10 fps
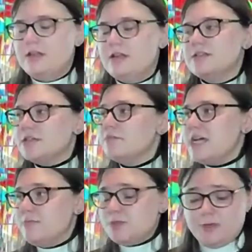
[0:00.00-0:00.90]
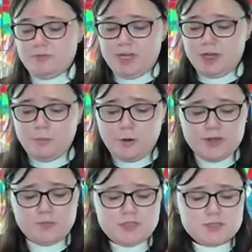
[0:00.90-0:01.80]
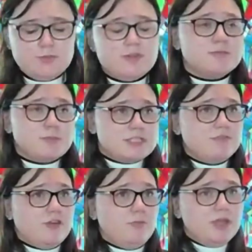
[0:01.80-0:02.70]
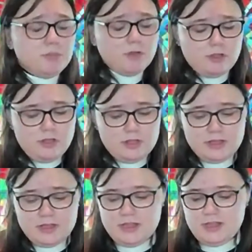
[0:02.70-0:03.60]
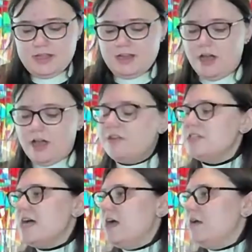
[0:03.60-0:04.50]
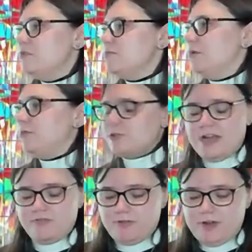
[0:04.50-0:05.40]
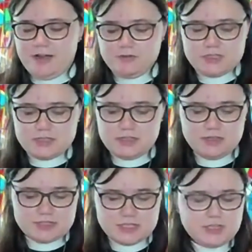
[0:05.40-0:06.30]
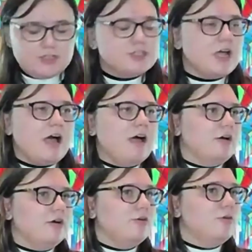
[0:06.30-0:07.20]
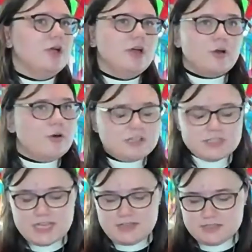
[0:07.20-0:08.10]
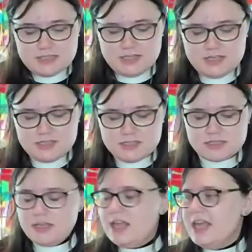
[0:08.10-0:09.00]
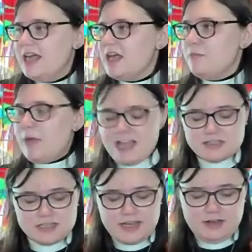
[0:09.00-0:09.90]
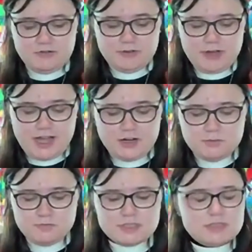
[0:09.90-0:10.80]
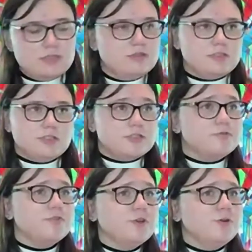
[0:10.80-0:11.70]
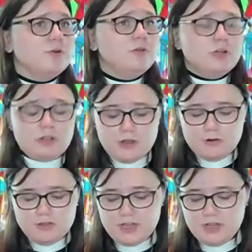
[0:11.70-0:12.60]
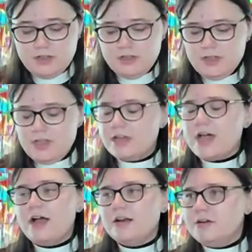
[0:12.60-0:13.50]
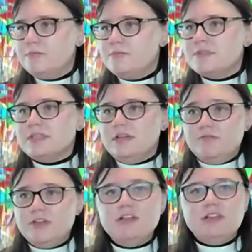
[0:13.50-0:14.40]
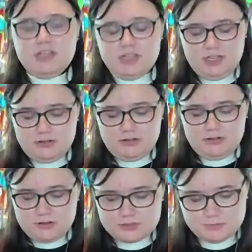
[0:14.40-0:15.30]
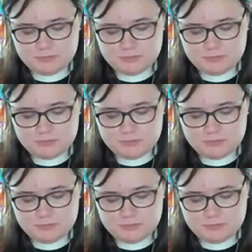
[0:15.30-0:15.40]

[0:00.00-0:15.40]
Sometimes we'd make appointments with specific people, and other times we would drive around the city of Chicago, going to tent cities, and passing out items such as food, clothing, condoms, and even clean needles.